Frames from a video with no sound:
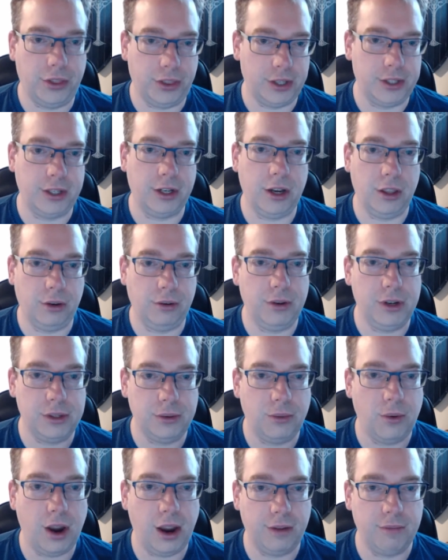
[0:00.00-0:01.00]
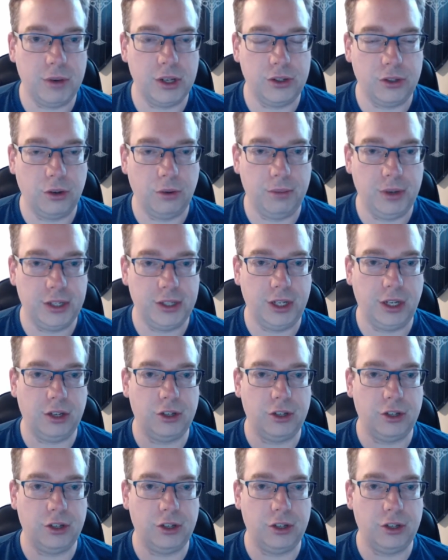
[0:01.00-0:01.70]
That's another reason why I've been so busy,